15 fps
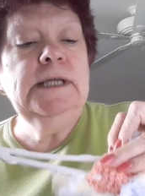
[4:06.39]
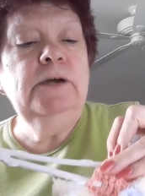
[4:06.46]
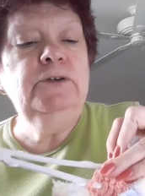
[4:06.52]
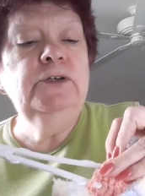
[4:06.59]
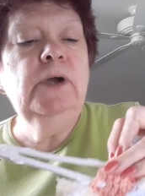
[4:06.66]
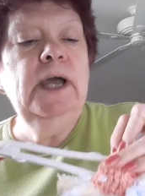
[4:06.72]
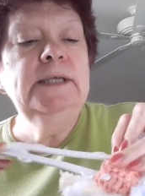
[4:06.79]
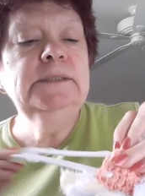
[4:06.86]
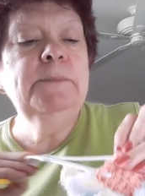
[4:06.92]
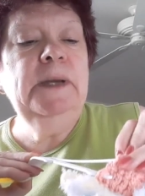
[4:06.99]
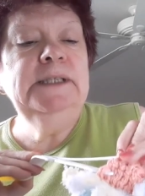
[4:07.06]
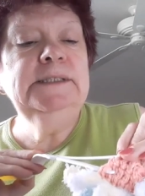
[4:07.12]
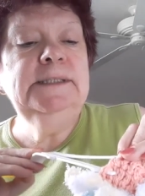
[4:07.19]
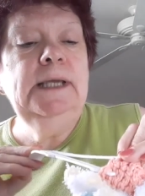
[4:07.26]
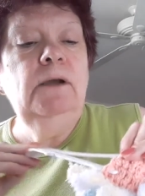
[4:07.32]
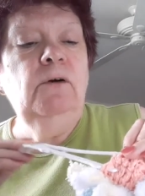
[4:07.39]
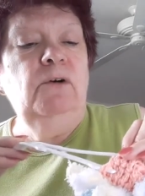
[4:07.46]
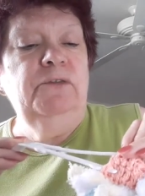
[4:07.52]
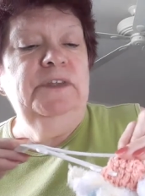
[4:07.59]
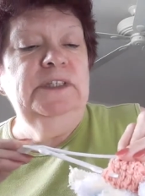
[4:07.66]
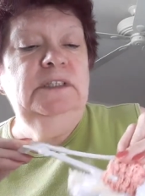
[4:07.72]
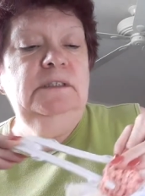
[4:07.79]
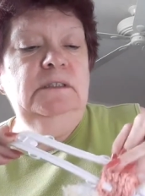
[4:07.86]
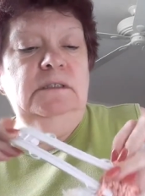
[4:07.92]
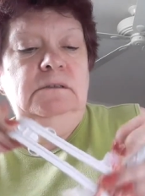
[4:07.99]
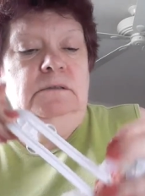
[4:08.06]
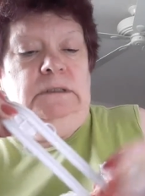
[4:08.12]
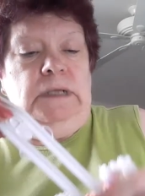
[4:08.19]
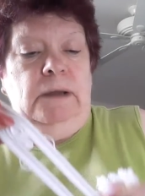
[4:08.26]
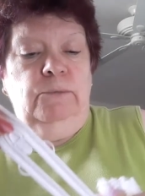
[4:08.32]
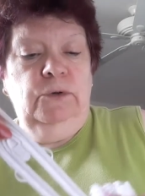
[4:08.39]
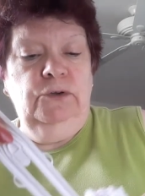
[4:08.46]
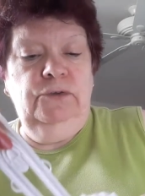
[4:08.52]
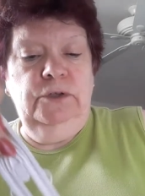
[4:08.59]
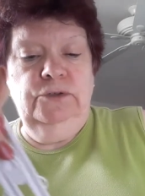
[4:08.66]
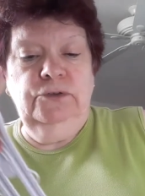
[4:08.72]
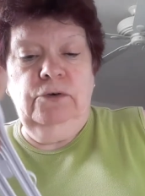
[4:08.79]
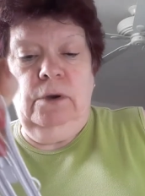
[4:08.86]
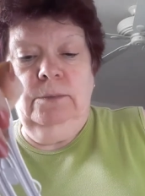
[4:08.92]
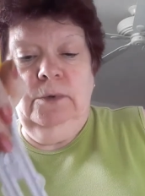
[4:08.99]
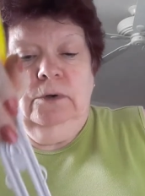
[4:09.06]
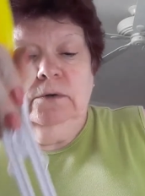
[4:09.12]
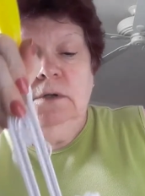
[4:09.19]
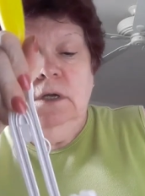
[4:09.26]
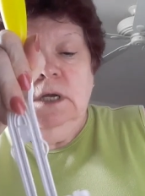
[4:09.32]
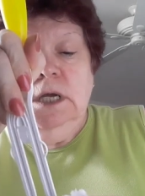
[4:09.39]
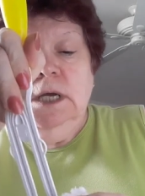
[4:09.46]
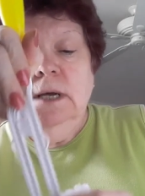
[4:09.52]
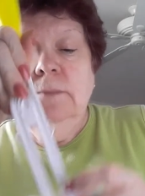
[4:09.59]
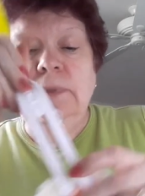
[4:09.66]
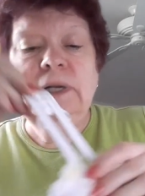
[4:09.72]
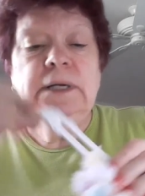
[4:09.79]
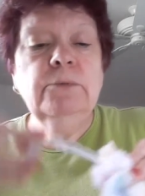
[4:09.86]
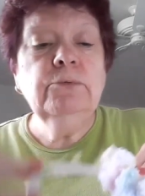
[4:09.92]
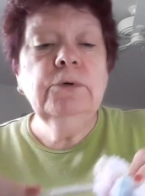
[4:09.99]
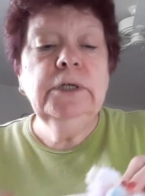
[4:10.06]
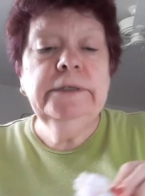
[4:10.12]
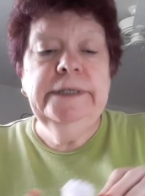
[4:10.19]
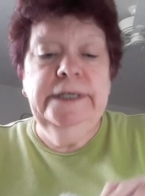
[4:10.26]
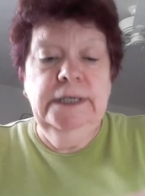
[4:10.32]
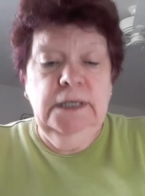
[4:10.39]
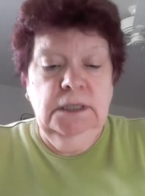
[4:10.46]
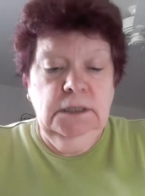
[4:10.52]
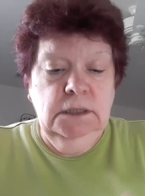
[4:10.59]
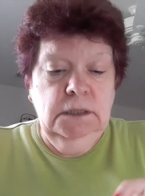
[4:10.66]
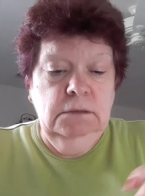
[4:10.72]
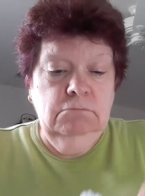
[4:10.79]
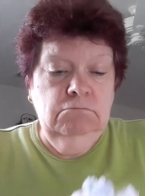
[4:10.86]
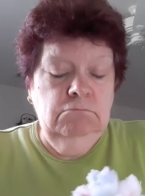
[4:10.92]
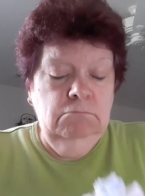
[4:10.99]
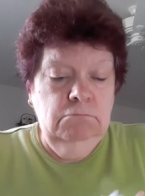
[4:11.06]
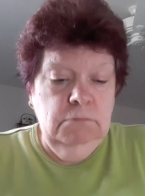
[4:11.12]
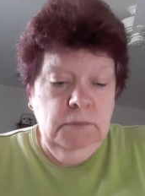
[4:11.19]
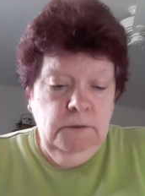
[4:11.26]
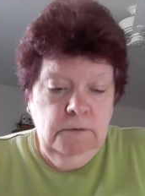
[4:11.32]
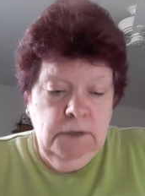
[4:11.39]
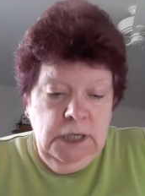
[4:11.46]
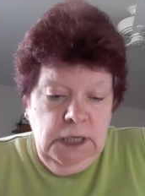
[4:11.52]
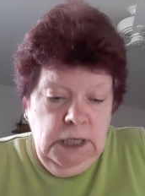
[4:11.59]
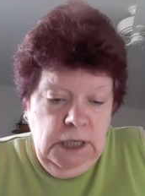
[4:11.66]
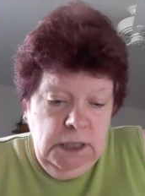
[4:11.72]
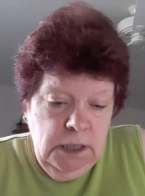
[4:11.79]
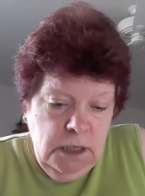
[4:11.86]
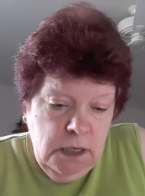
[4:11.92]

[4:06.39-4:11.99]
Now, you guys might say, oh, this is not worth the trouble. But it really is, okay?